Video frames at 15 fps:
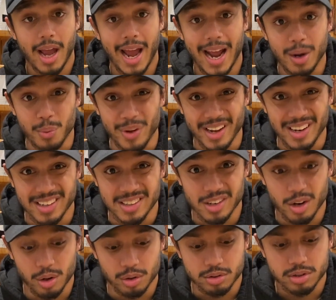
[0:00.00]
and we
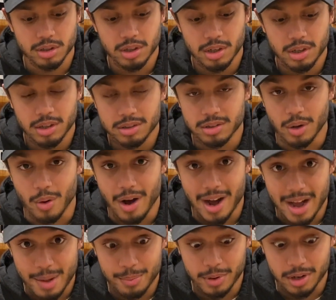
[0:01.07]
indulge. So
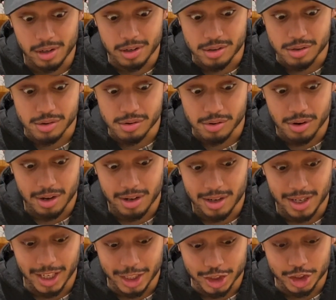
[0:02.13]
I'm gonna do
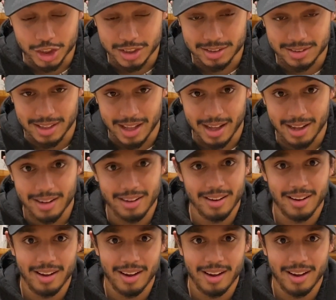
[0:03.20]
just that.